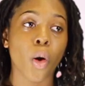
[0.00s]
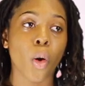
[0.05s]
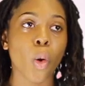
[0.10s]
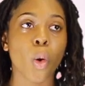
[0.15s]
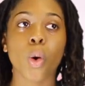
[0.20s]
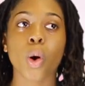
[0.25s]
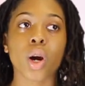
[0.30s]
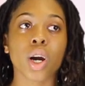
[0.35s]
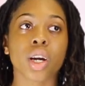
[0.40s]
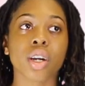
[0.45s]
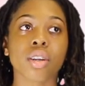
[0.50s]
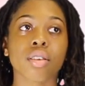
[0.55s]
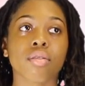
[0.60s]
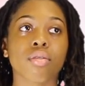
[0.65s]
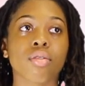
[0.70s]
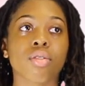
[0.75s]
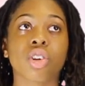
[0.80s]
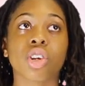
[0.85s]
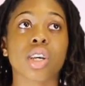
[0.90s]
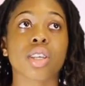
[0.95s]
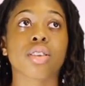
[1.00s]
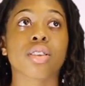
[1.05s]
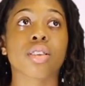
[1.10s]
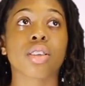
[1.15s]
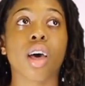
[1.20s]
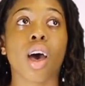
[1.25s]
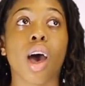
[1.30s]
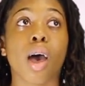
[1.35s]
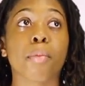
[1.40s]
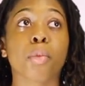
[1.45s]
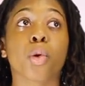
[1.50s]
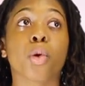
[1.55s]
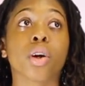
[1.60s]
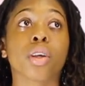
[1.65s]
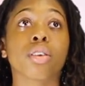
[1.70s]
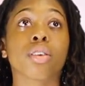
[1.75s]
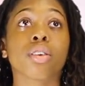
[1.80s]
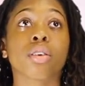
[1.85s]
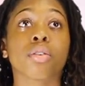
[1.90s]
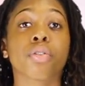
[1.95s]
or just I'm
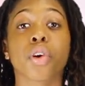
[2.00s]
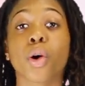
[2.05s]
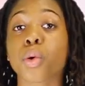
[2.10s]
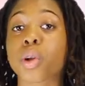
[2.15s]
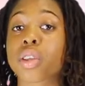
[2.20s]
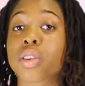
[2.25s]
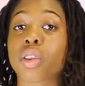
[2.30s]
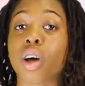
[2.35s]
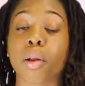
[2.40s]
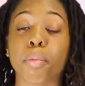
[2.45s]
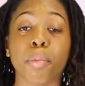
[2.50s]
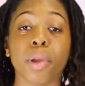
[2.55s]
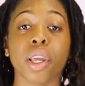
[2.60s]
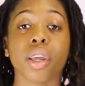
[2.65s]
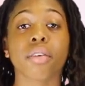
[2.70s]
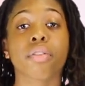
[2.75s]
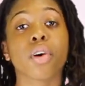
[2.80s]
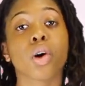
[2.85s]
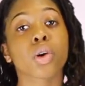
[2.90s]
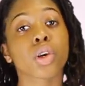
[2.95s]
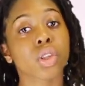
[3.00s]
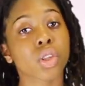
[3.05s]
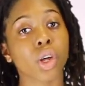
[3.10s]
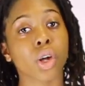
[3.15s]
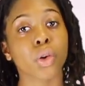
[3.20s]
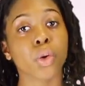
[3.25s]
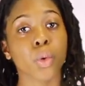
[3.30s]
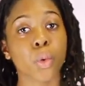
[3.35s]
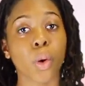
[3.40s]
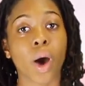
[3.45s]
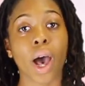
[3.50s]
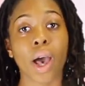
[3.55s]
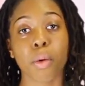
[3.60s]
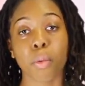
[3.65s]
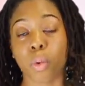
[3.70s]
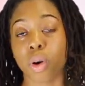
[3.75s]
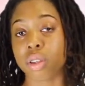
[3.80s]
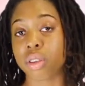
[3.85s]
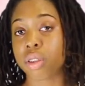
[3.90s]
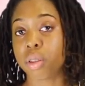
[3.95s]
going to focus on me, focus on who I
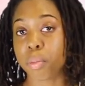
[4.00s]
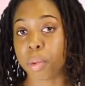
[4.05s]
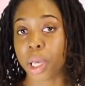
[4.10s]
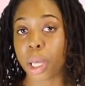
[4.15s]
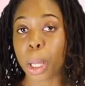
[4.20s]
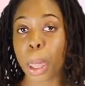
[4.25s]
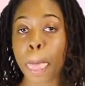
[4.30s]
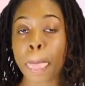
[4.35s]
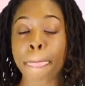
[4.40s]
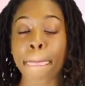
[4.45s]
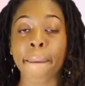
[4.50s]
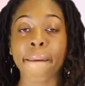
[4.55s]
want to be.